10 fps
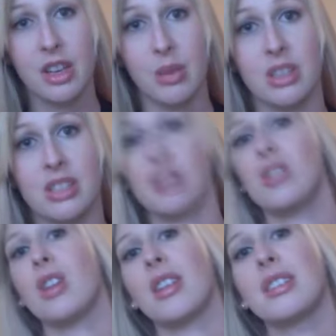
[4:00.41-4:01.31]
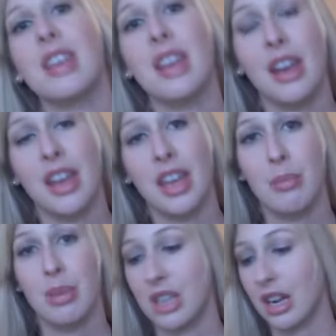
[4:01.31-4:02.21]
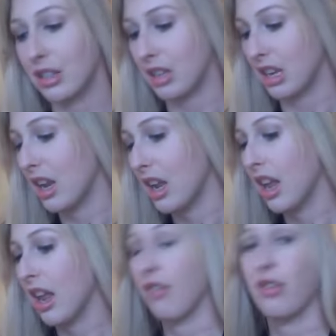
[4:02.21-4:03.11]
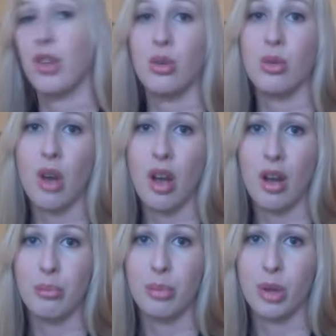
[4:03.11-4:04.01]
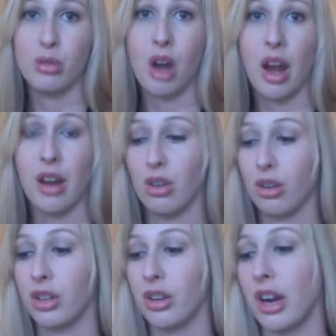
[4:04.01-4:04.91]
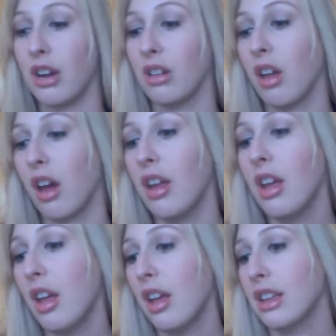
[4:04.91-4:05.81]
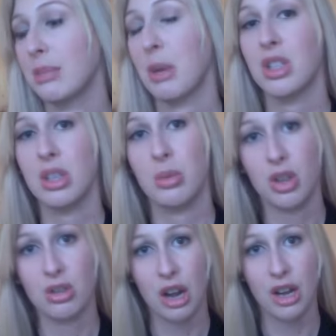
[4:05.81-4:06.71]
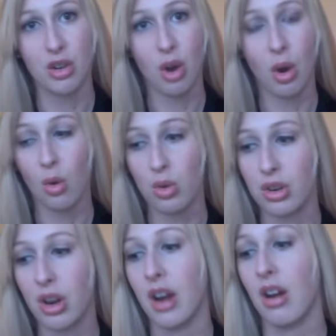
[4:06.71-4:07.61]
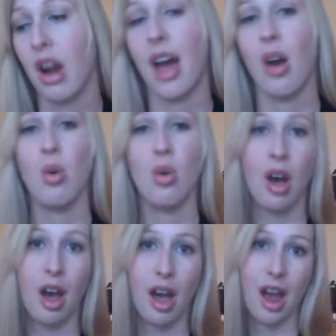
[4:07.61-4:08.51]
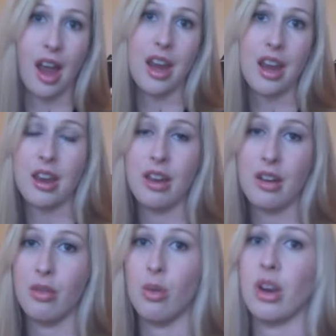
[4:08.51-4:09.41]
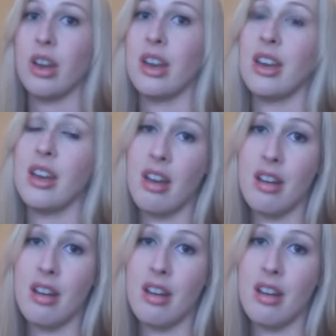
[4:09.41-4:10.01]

would suggest getting a heat protectant if you blow dry and curl your hair a lot, especially when you're trying to grow your hair out. I avoided